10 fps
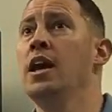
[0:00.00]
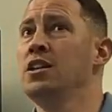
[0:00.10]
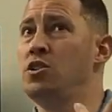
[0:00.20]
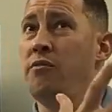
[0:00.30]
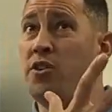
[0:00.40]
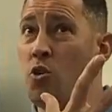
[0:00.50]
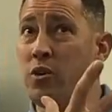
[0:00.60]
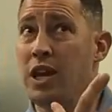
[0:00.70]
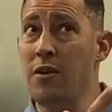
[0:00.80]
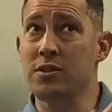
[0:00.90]
So if you
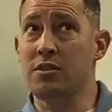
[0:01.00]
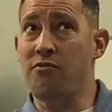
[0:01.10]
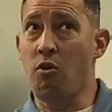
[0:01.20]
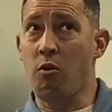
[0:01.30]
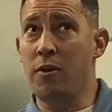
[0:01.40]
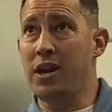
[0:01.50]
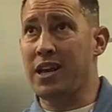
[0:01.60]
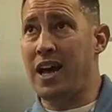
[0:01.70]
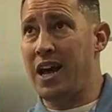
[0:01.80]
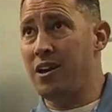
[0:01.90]
only give us a
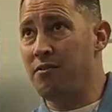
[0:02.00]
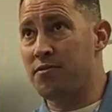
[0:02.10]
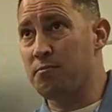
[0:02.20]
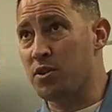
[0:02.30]
4-minute kind of